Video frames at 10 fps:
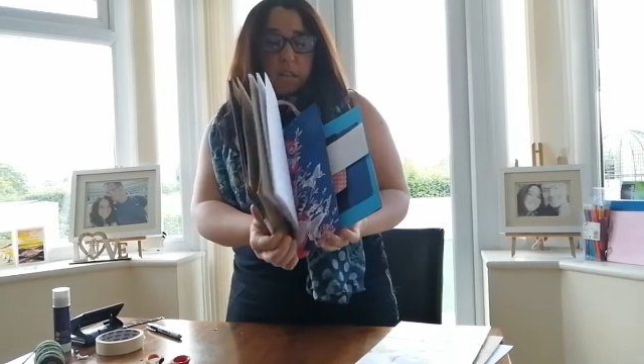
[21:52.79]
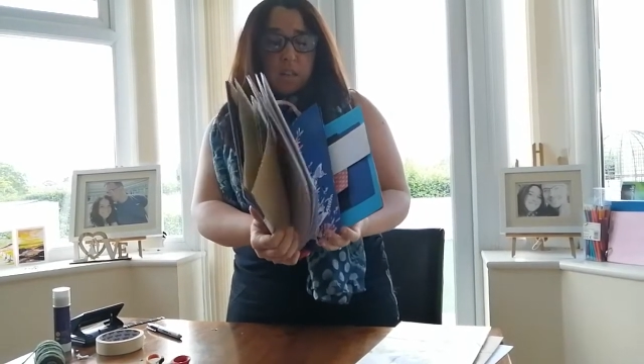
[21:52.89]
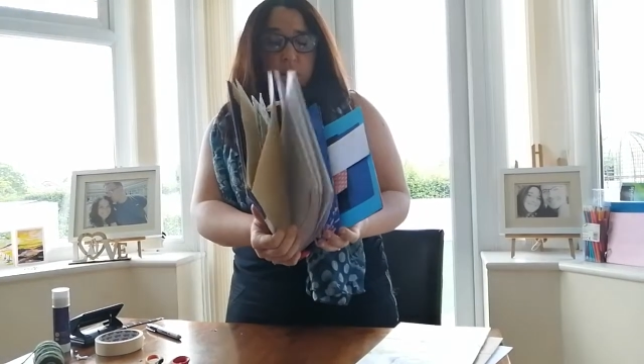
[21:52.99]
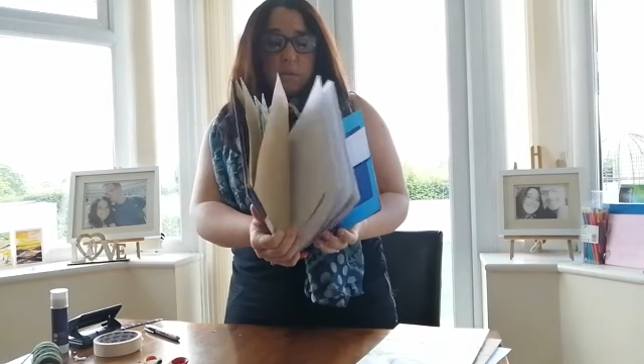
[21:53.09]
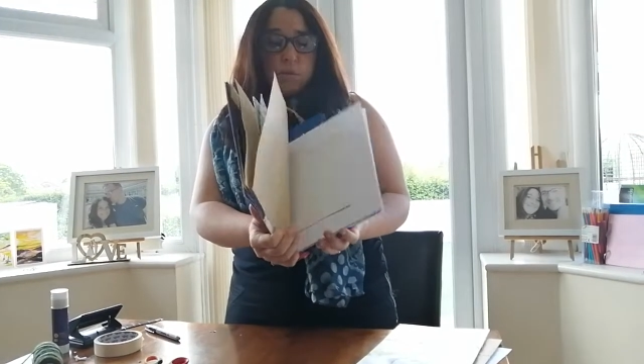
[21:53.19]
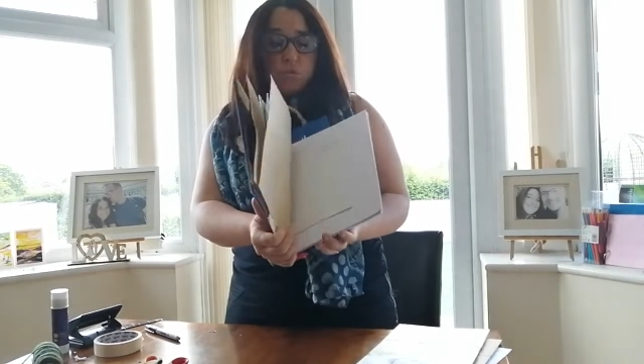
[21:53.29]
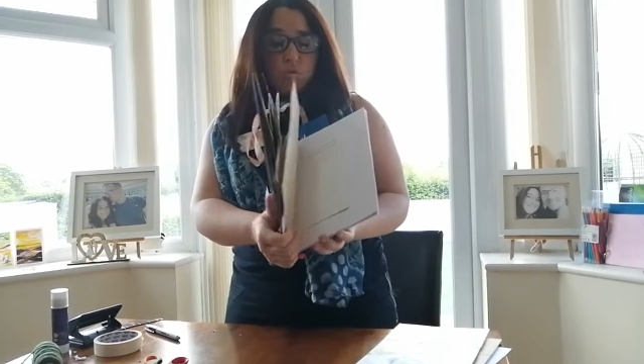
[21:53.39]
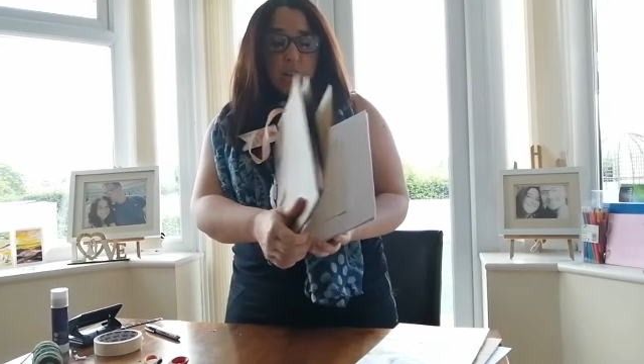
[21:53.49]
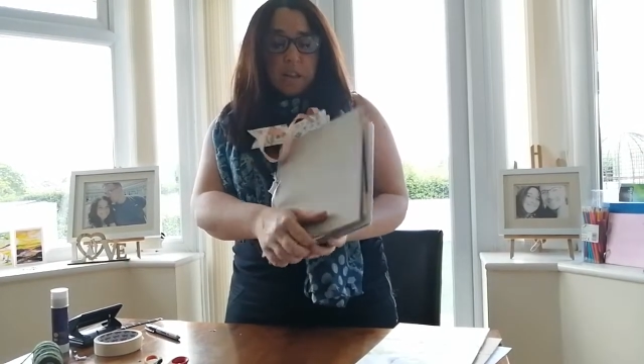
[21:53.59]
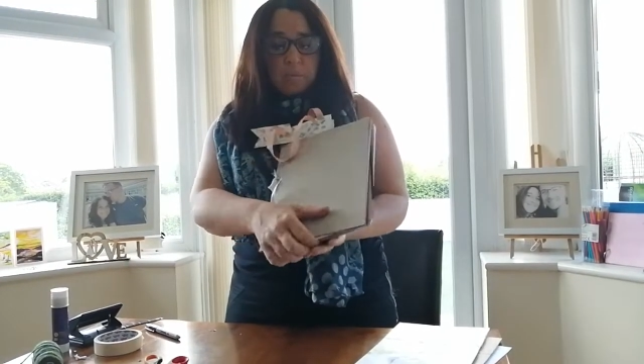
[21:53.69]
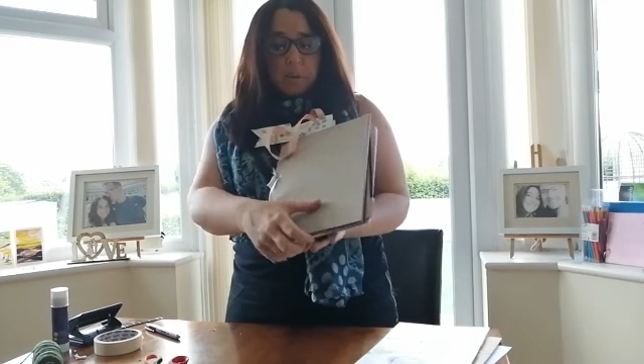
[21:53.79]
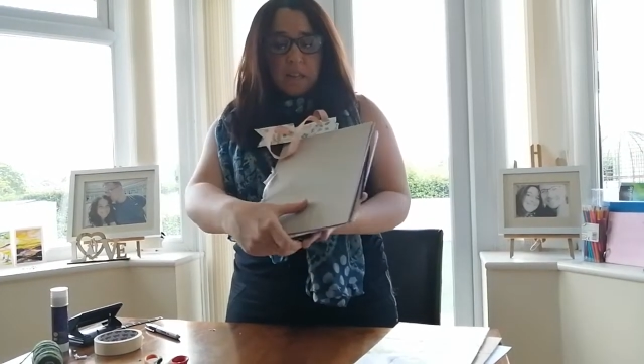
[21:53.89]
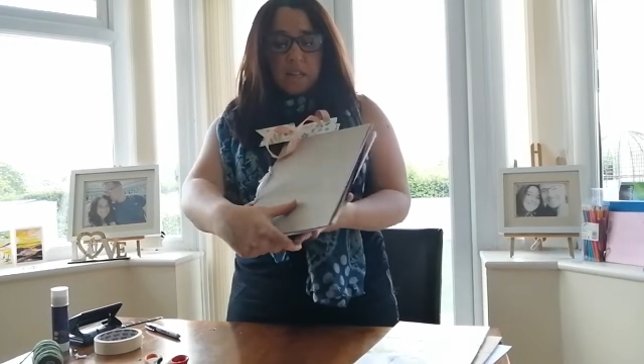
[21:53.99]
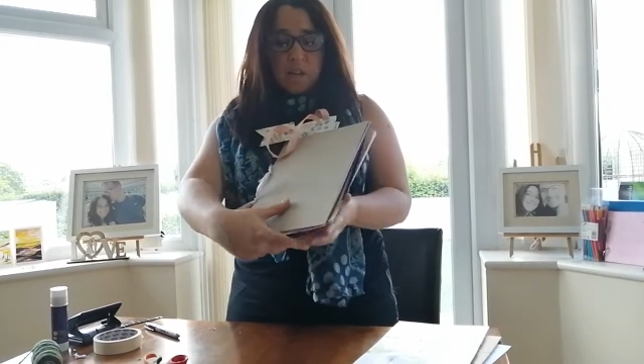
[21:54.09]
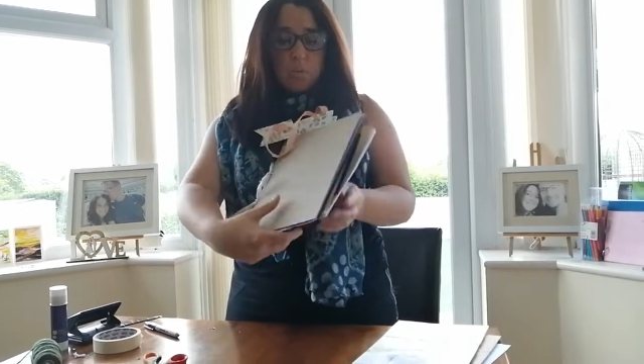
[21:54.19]
in terms of drawing and
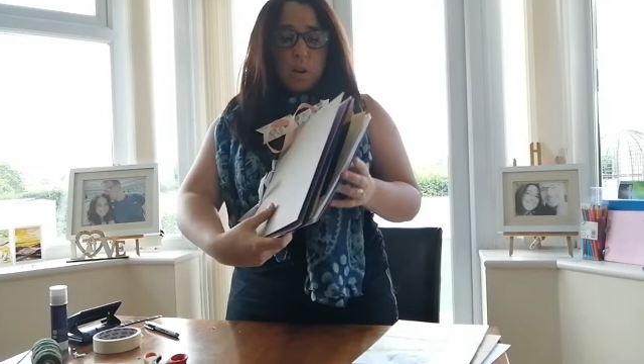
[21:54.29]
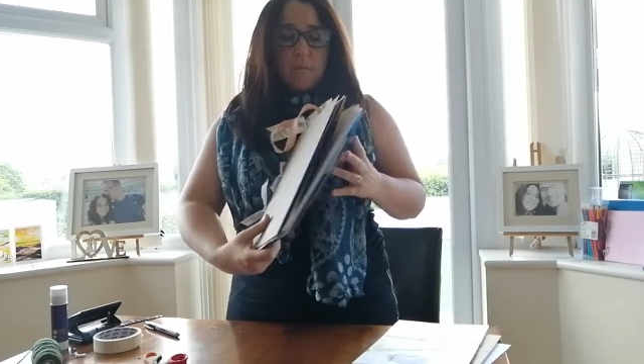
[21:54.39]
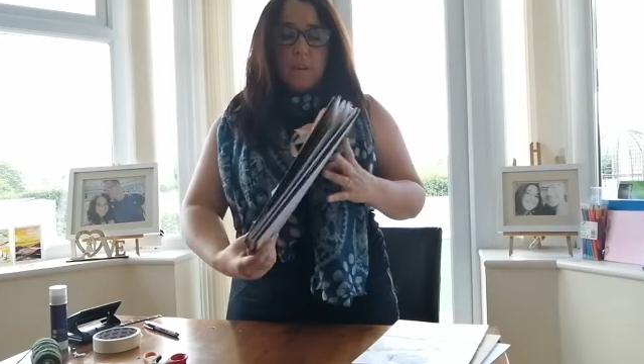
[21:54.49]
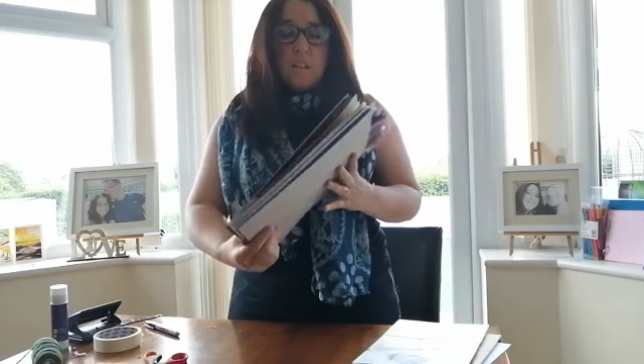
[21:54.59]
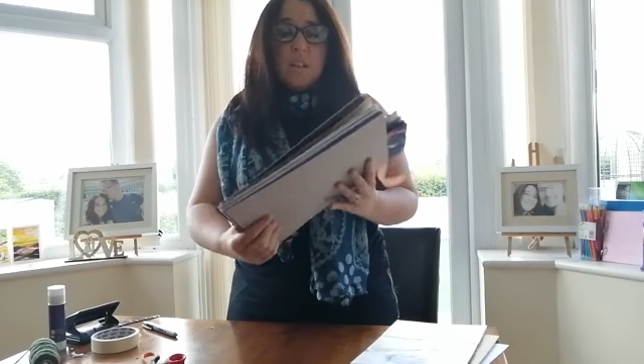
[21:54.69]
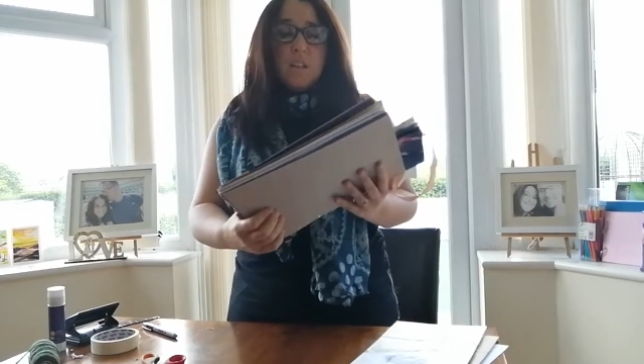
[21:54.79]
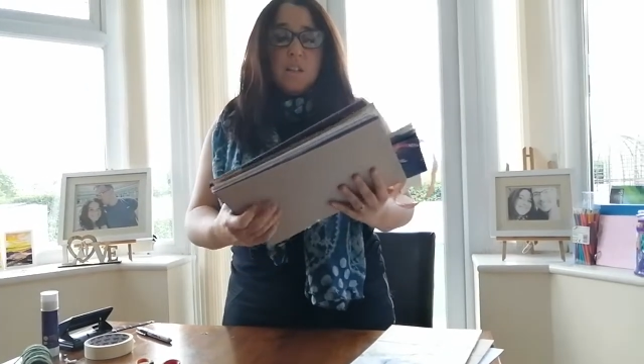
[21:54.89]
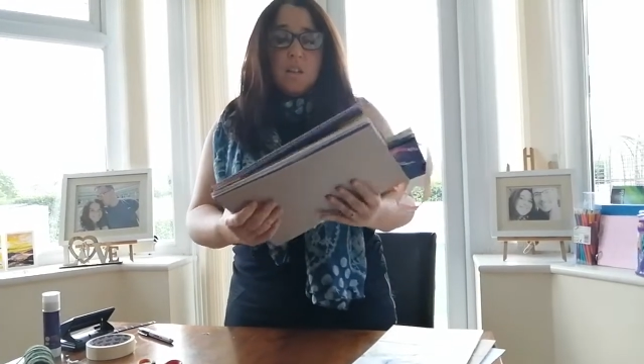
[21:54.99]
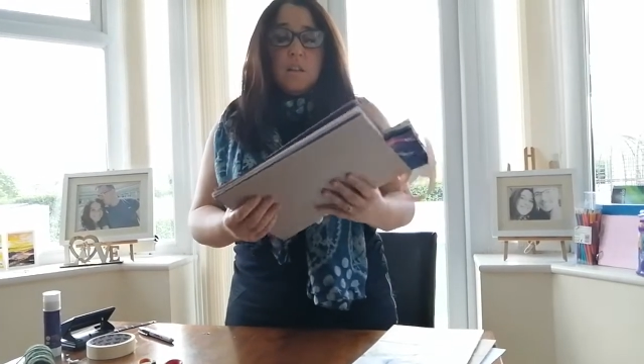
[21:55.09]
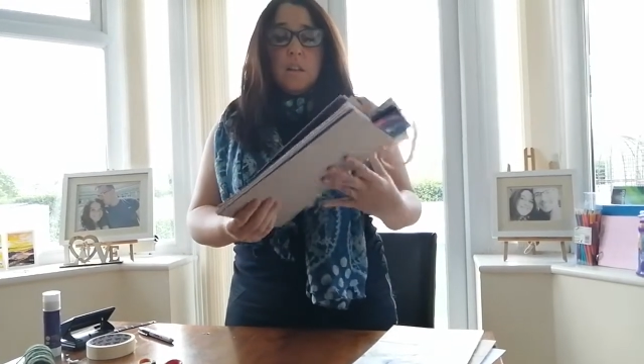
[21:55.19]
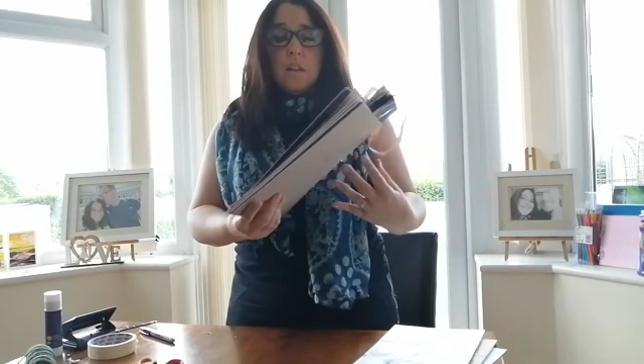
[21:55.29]
painting or whatever it is that I do,